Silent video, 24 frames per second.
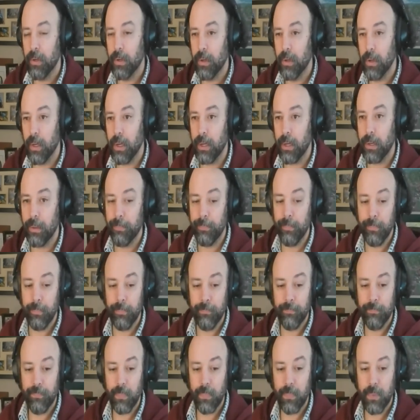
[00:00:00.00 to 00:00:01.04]

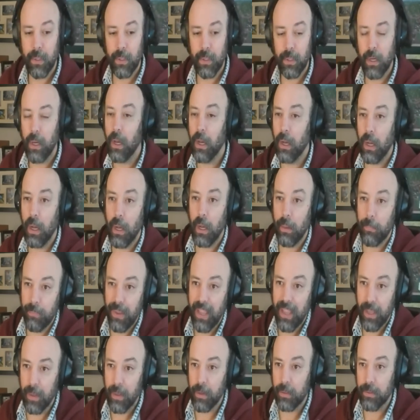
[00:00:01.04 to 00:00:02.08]
a
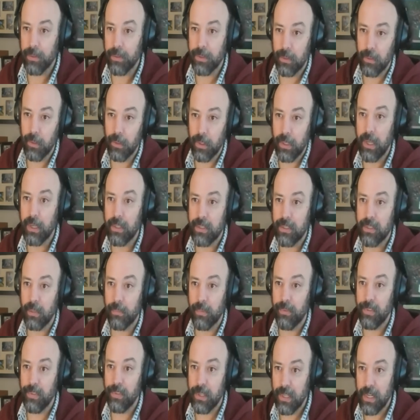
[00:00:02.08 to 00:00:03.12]
panel to look at some
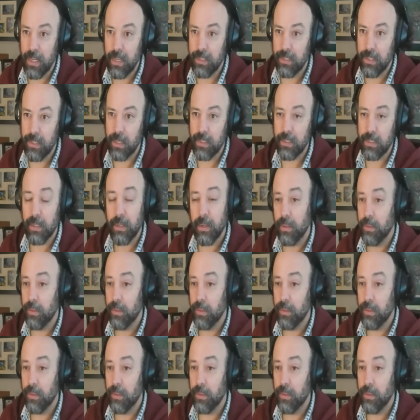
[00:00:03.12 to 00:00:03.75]
of these essays.